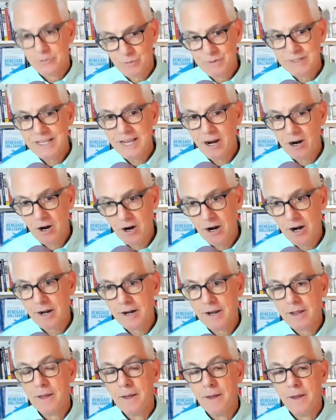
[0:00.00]
It's really
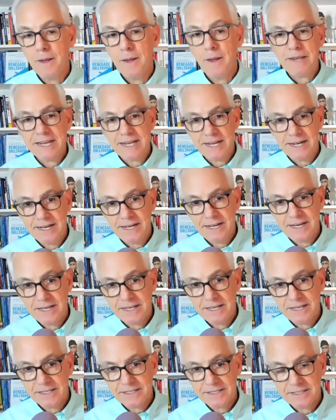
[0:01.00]
hard
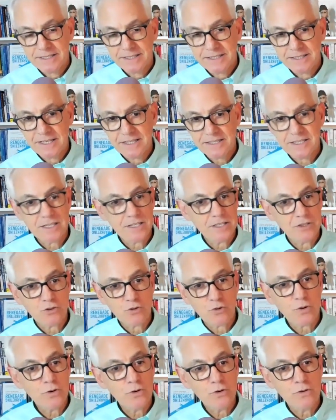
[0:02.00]
because this is
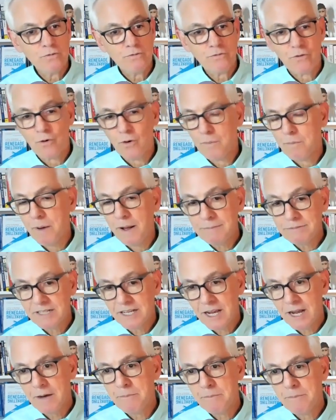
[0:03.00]
true for
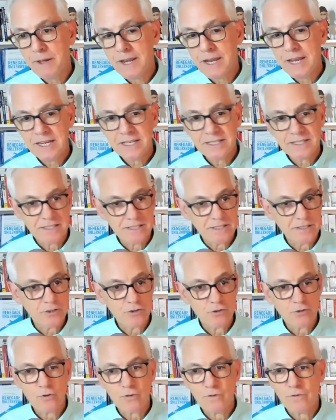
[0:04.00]
public companies. This is
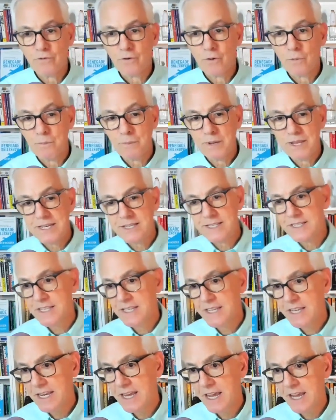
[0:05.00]
true for P
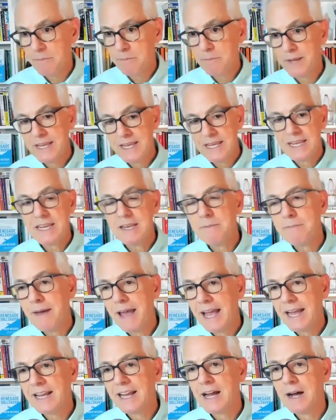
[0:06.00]
C and P
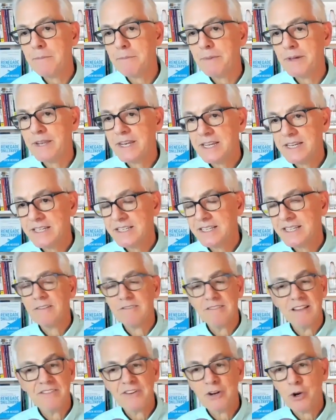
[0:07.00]
E-backed companies.
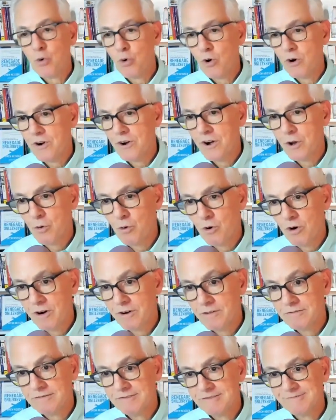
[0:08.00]
They're living quarter to quarter